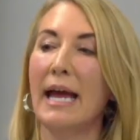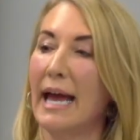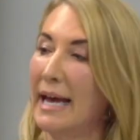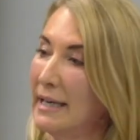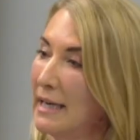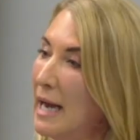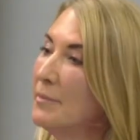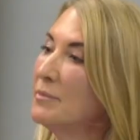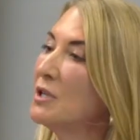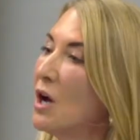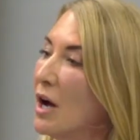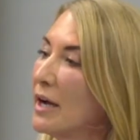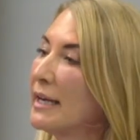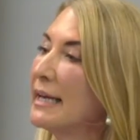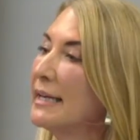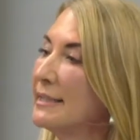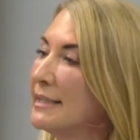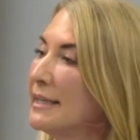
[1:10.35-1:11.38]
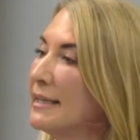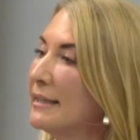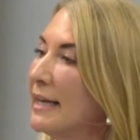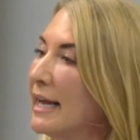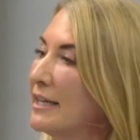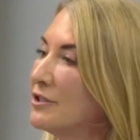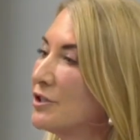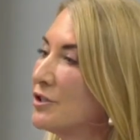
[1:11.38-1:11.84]
and I'm talking
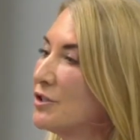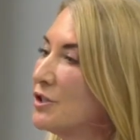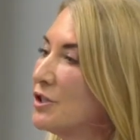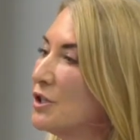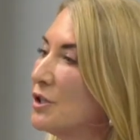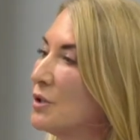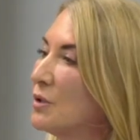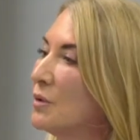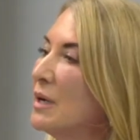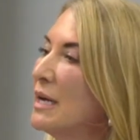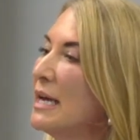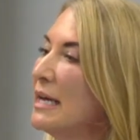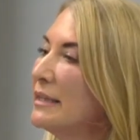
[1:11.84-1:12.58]
teenagers too,